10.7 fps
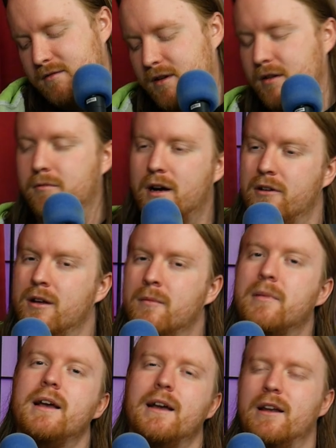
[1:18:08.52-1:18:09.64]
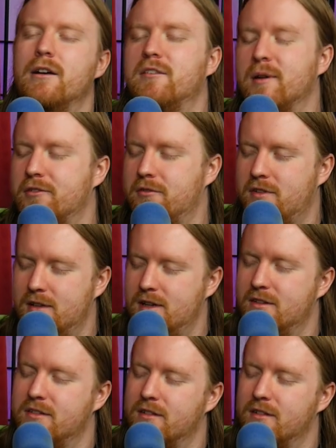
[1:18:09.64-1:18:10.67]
Fucking wild. But yeah, you know, special needs